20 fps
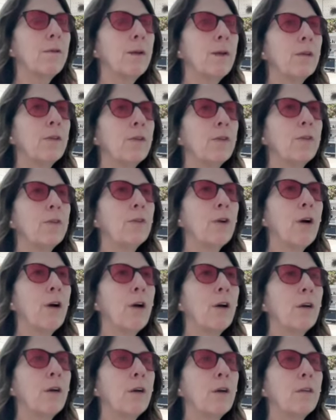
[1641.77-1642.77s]
feel
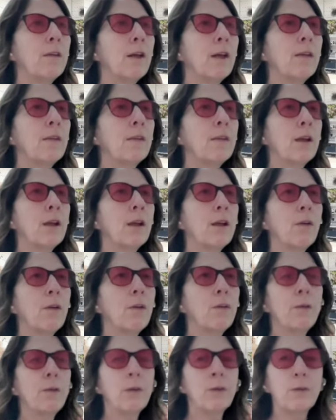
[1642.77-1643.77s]
strong on days that I
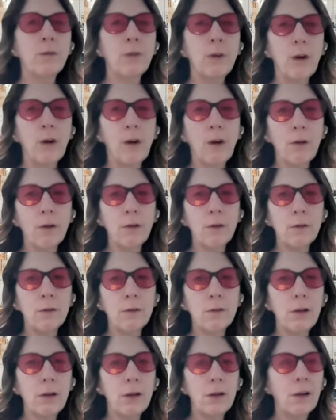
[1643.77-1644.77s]
don't feel
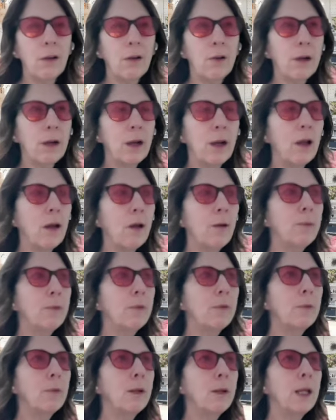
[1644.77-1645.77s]
strong. You know, it
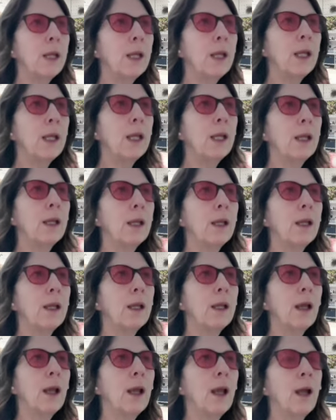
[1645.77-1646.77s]
helps me
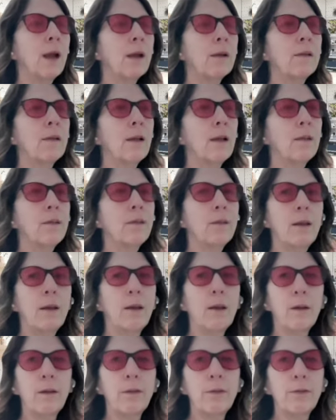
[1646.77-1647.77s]
act as
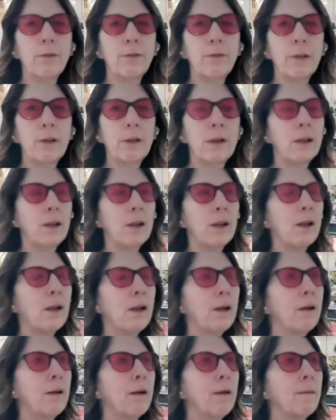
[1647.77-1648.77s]
if.
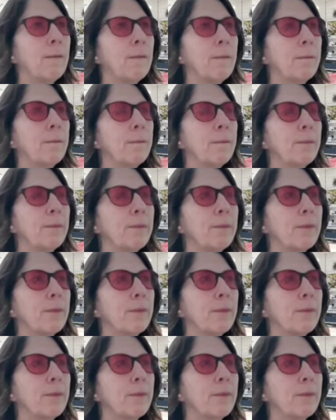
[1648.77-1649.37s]
Um,